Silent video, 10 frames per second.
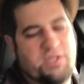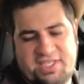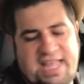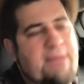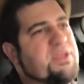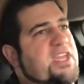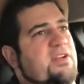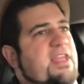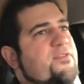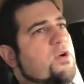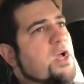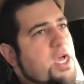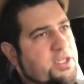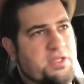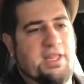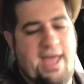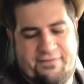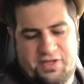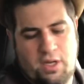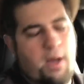Slap the gear lever to the
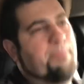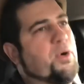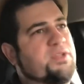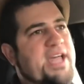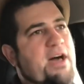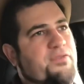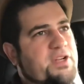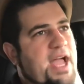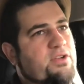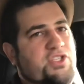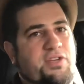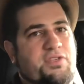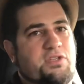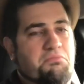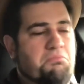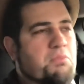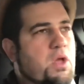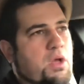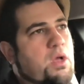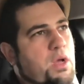left, pull down for downshifts,
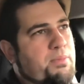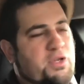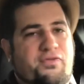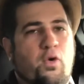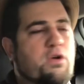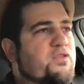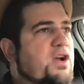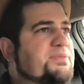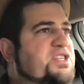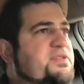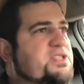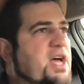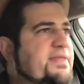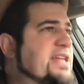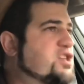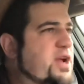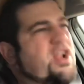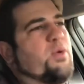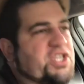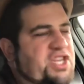push forward for upshifts. That's great. You're not
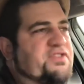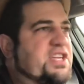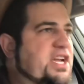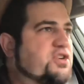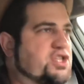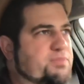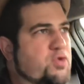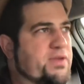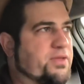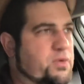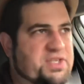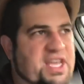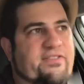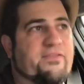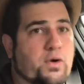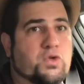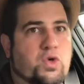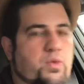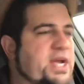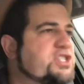really shifting gears, just moving through 7 virtual
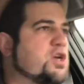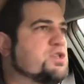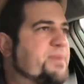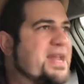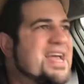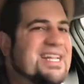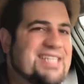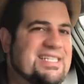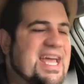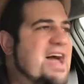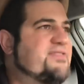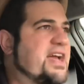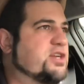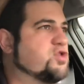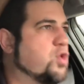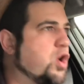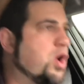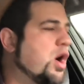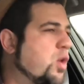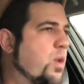ratios, but it's nice to have that control
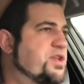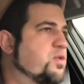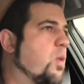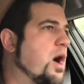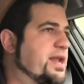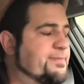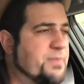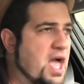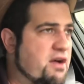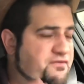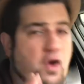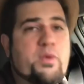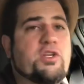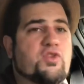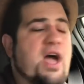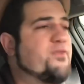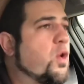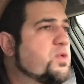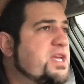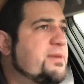when you want it. Front-wheel drive
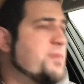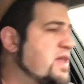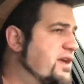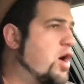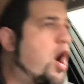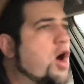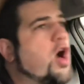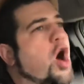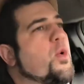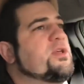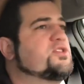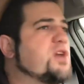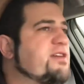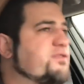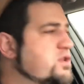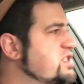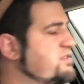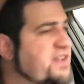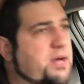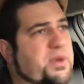only. There are all-wheel drive versions
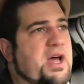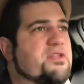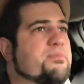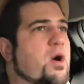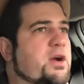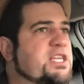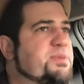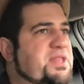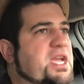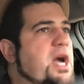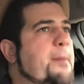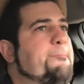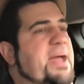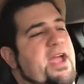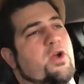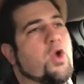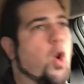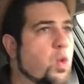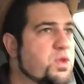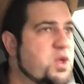available in other markets, but they come paired
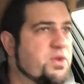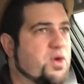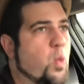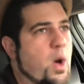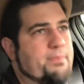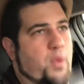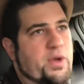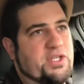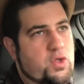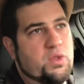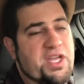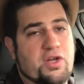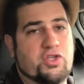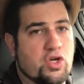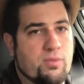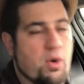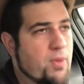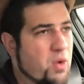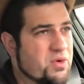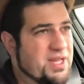only with a 1.2-liter turbo
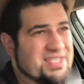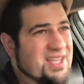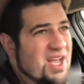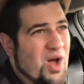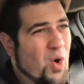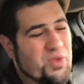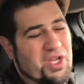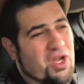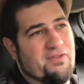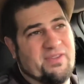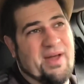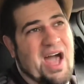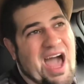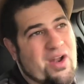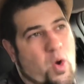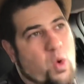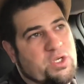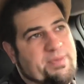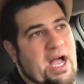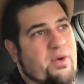motor that's only good for about 100
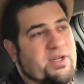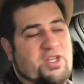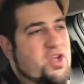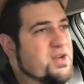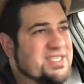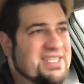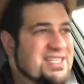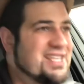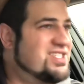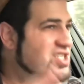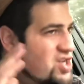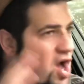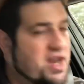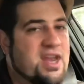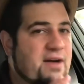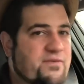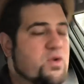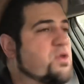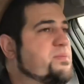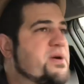horsepower, and Toyota says that's just not enough for
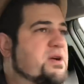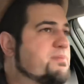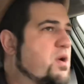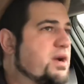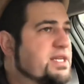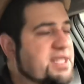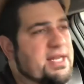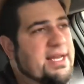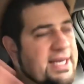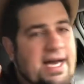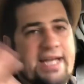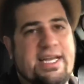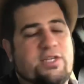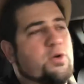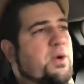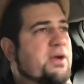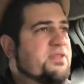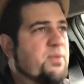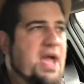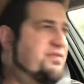North American markets, and I tend to agree with
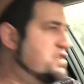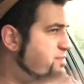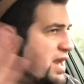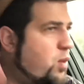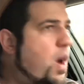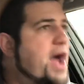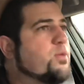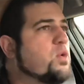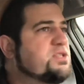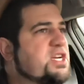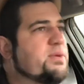them. We have these big, wide roads here.